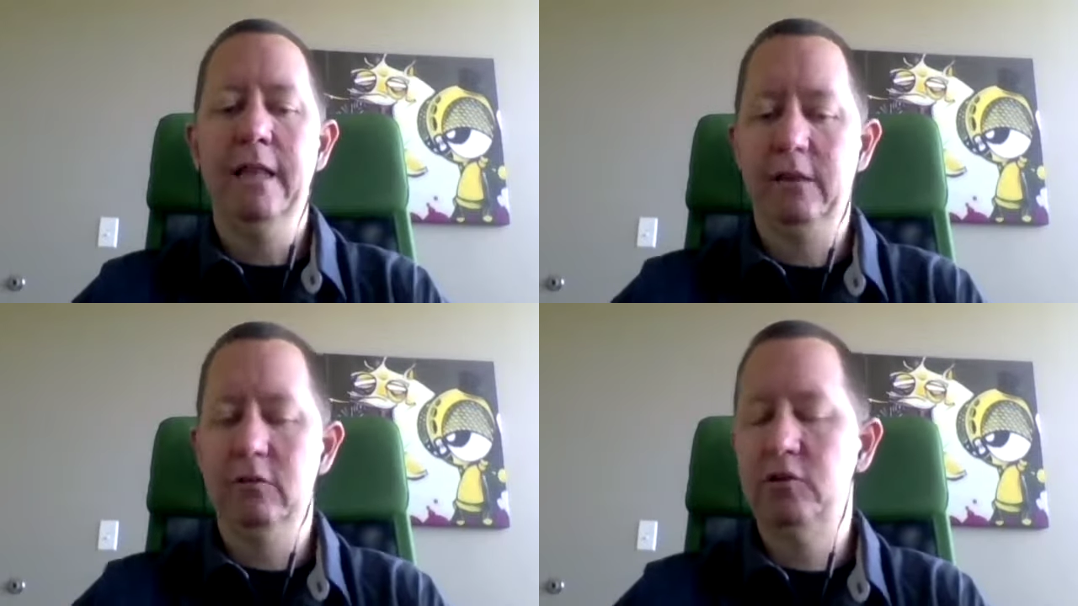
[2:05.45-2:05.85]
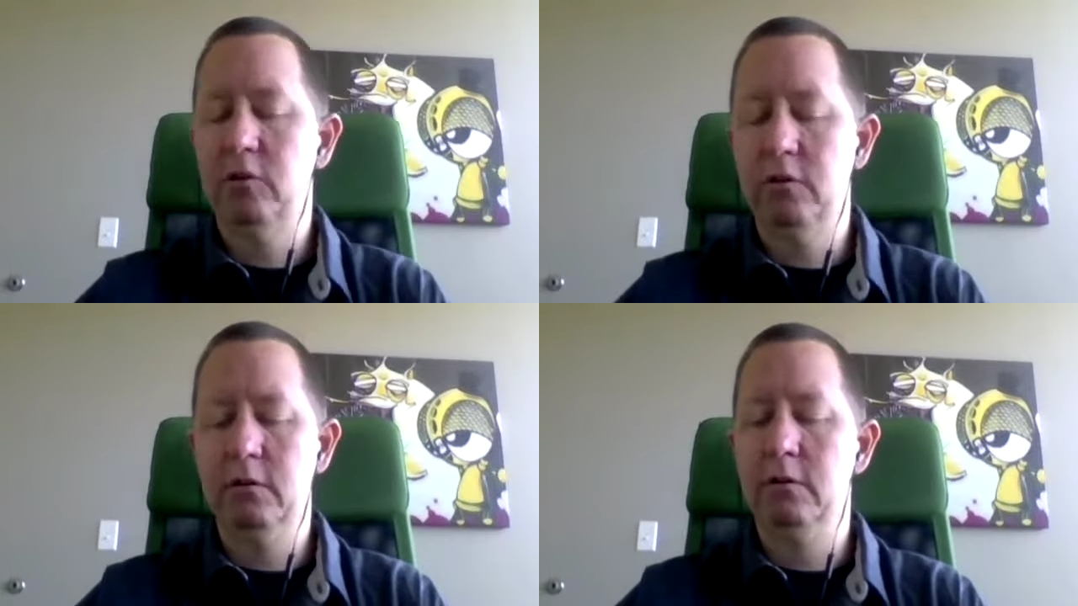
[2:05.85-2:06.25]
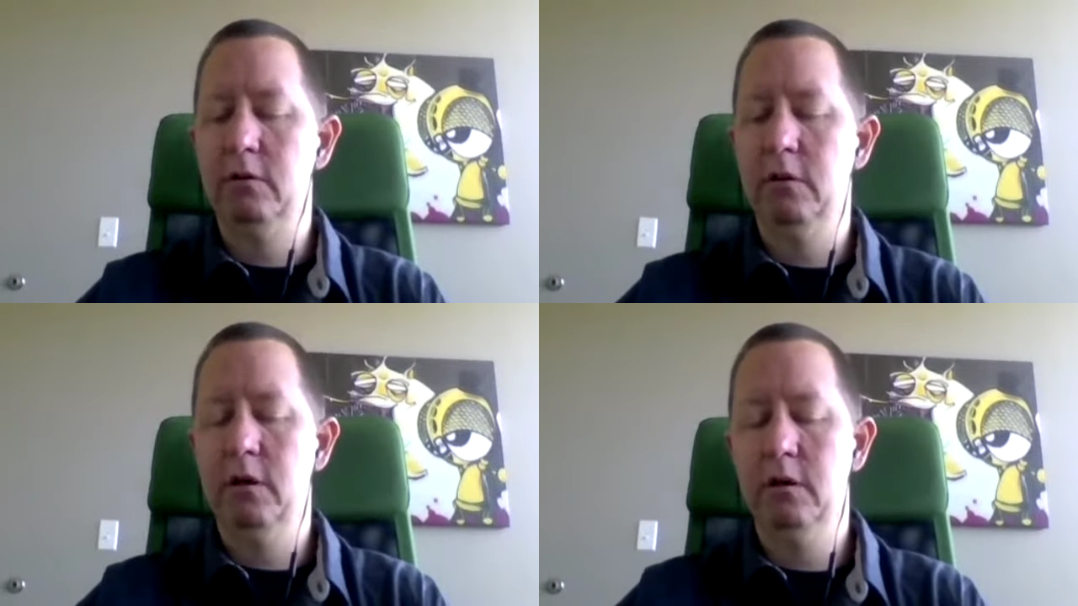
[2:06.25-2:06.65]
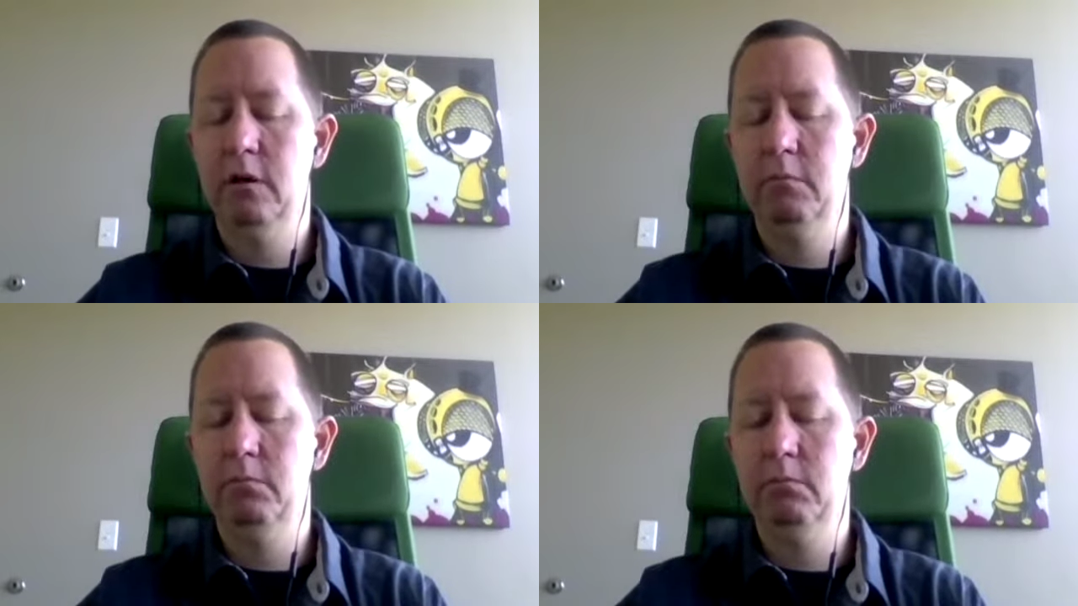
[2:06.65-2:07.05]
Like there's certain
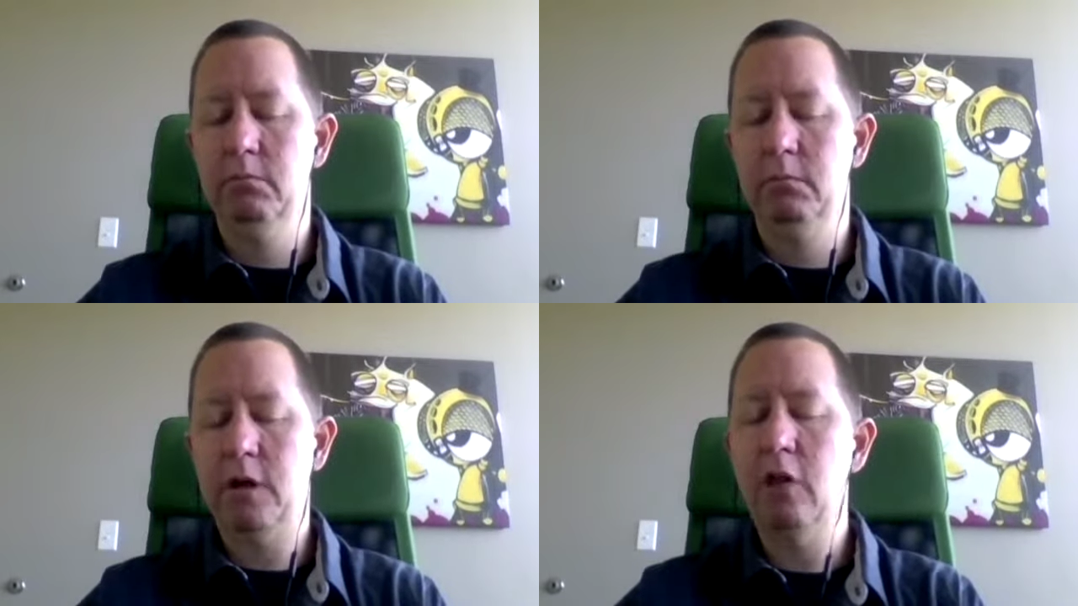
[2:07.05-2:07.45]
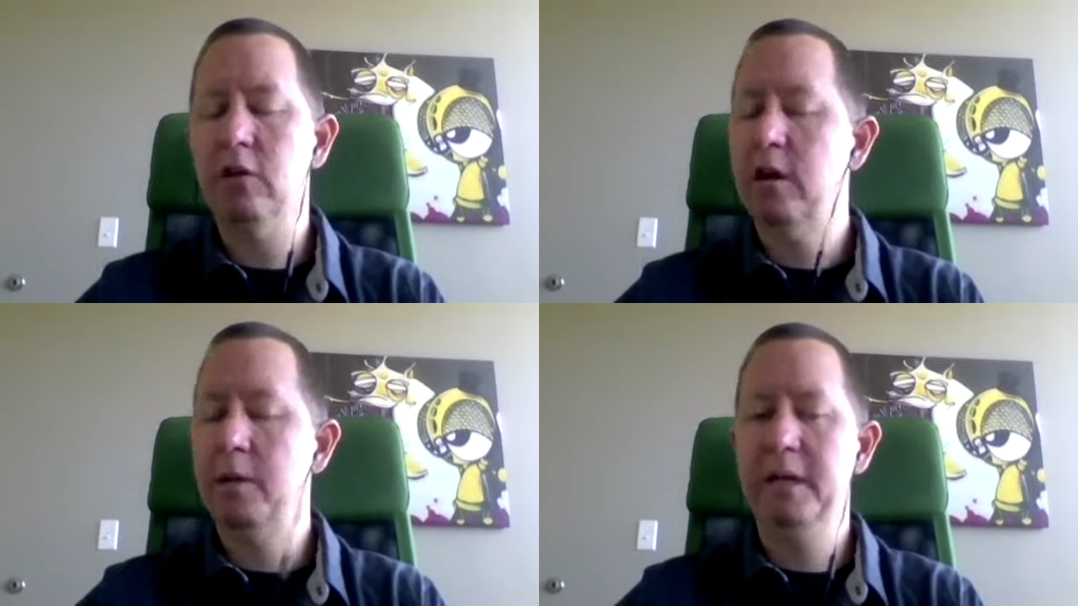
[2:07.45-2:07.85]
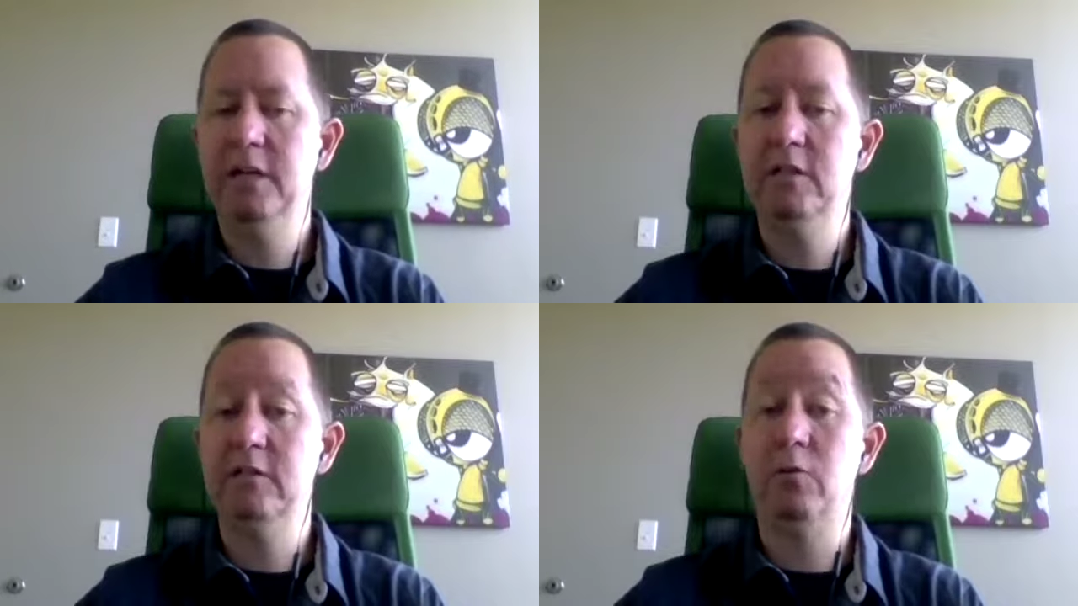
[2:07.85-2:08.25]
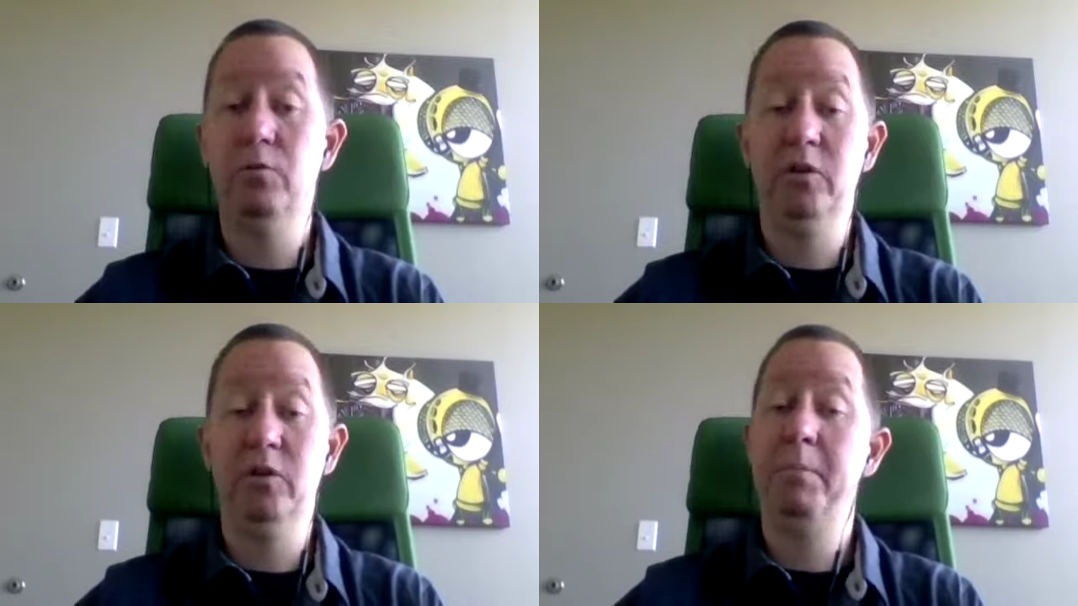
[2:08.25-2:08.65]
color combinations are
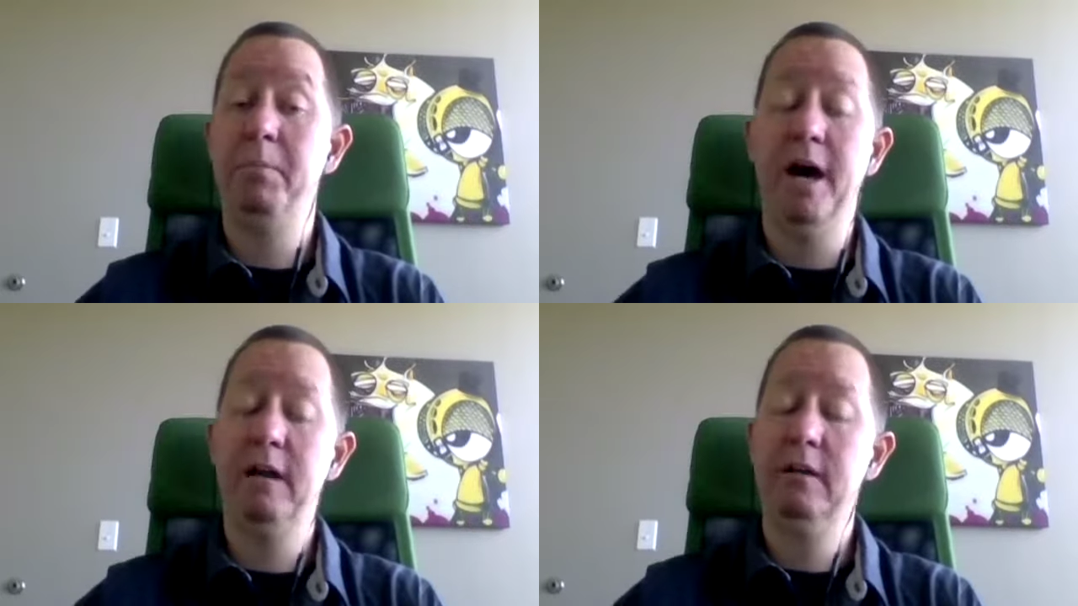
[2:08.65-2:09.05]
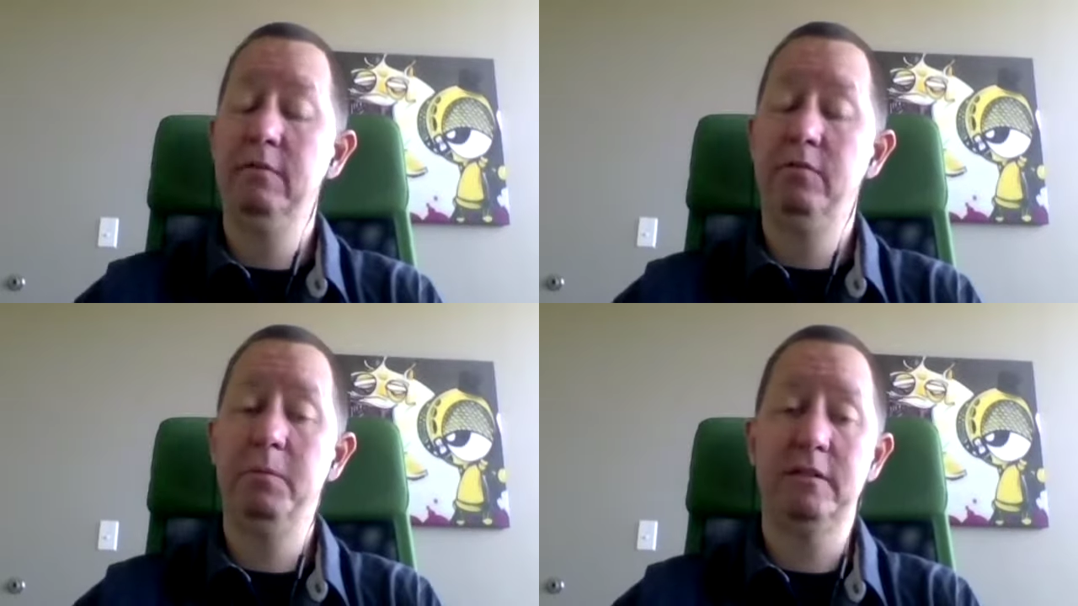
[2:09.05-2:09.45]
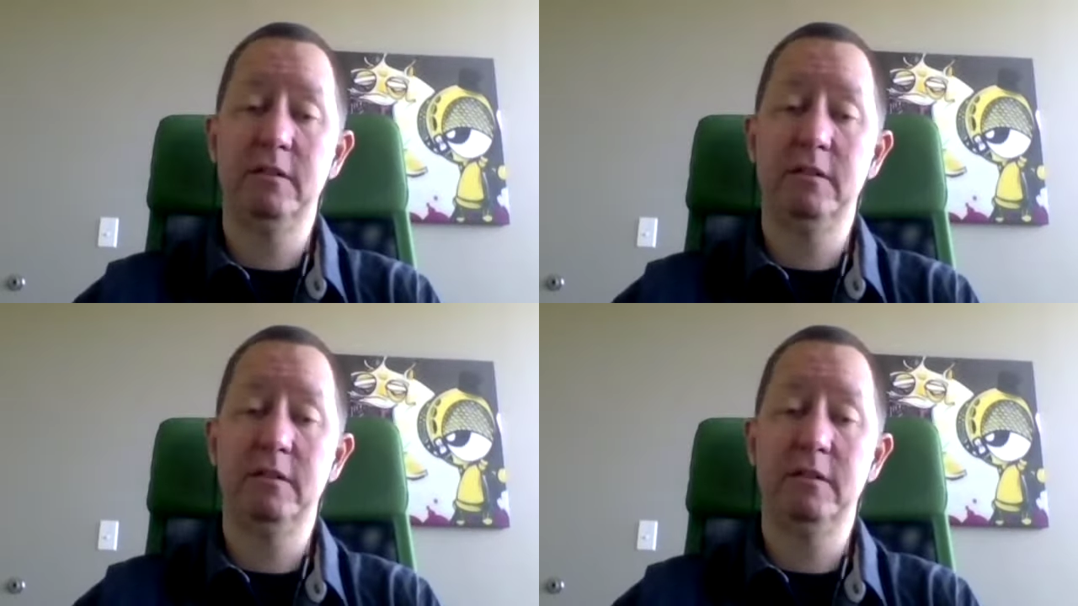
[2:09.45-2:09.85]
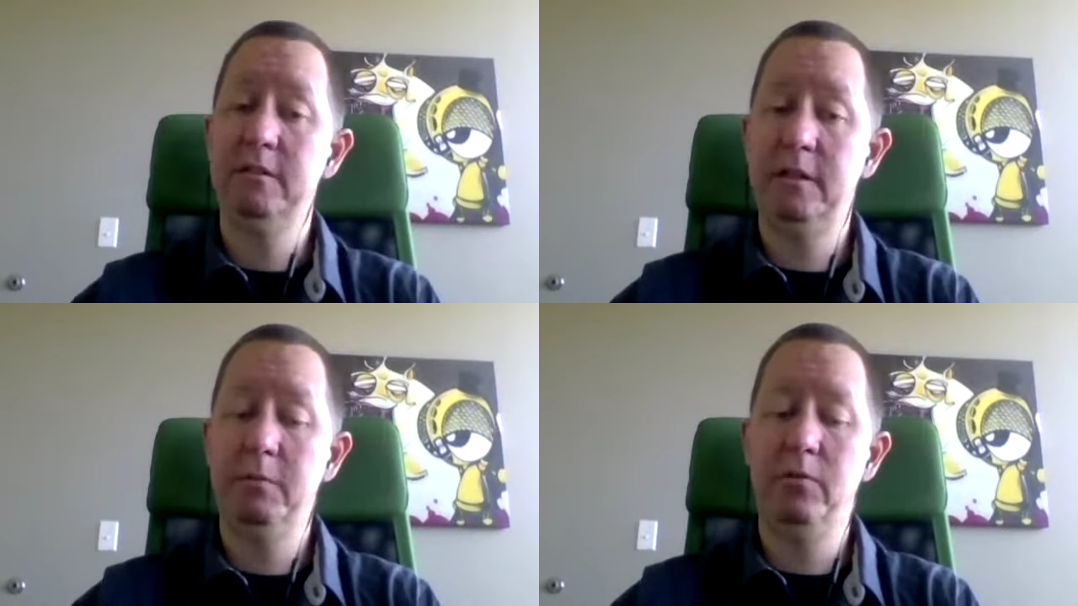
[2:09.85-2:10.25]
really bad from accessibility
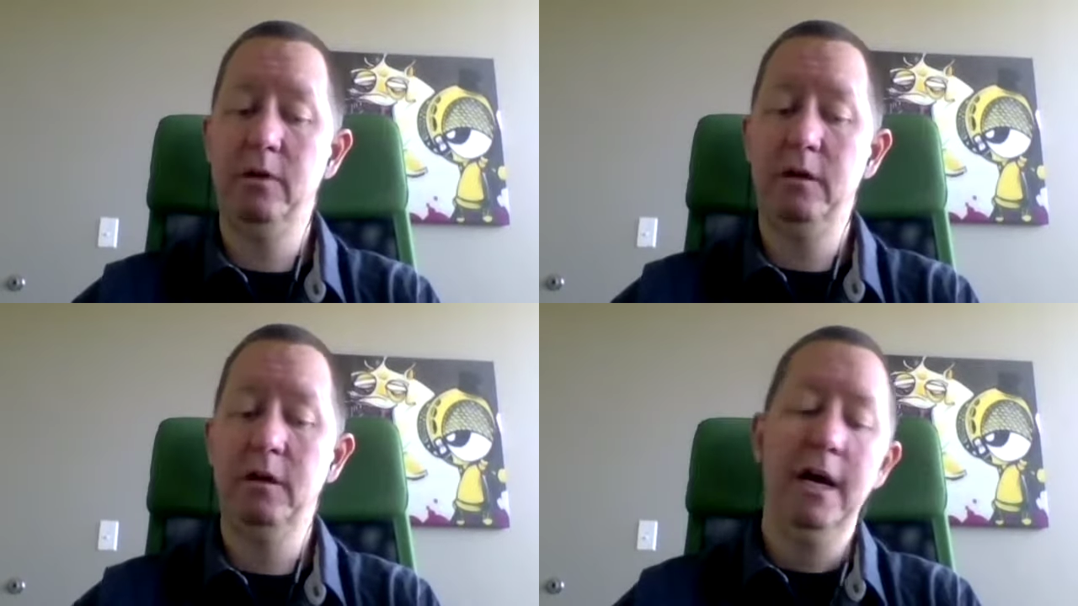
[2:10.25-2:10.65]
standpoint.